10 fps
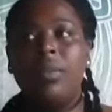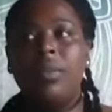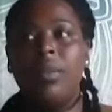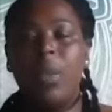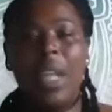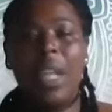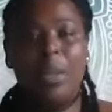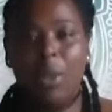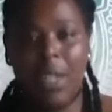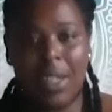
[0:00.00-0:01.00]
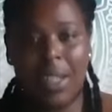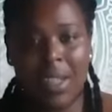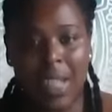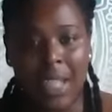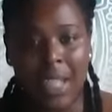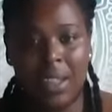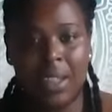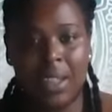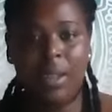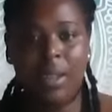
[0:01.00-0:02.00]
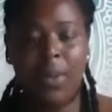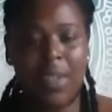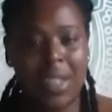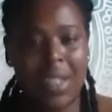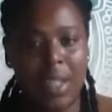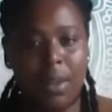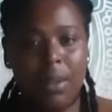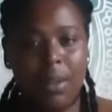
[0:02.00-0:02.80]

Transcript: You gain more understanding of yourself.